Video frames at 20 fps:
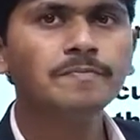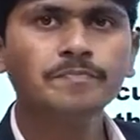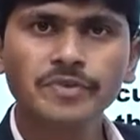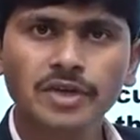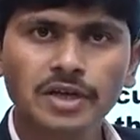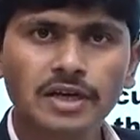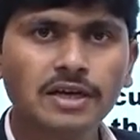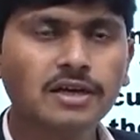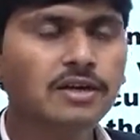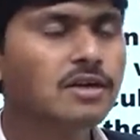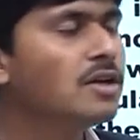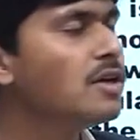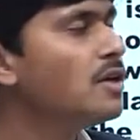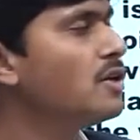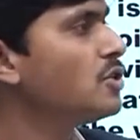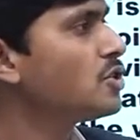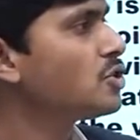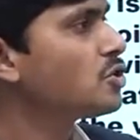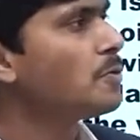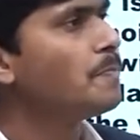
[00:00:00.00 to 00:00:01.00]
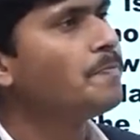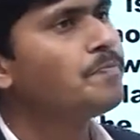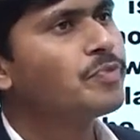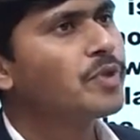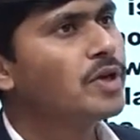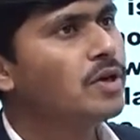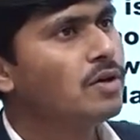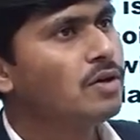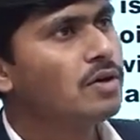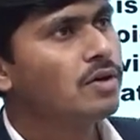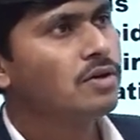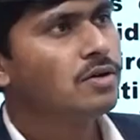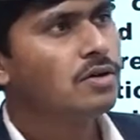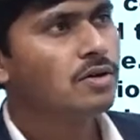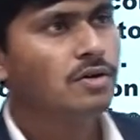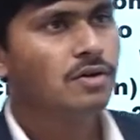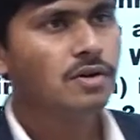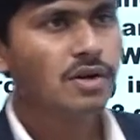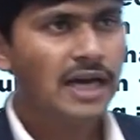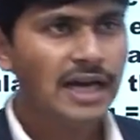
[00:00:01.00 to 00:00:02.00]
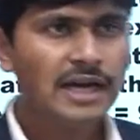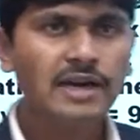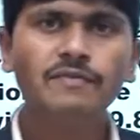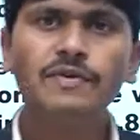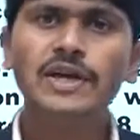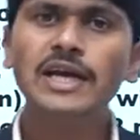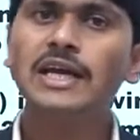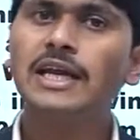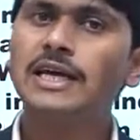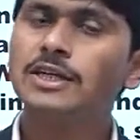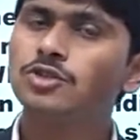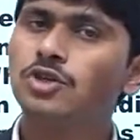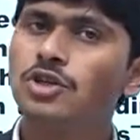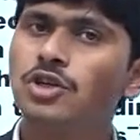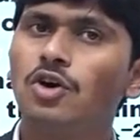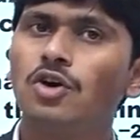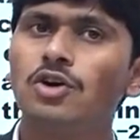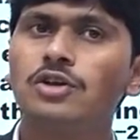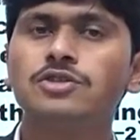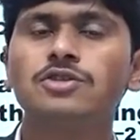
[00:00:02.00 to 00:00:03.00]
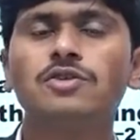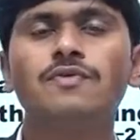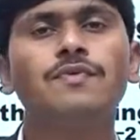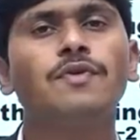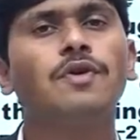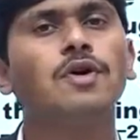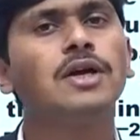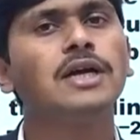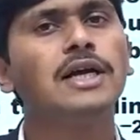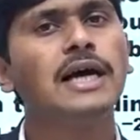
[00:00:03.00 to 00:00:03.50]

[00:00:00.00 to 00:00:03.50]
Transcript: Clear? So and we are actually also flowing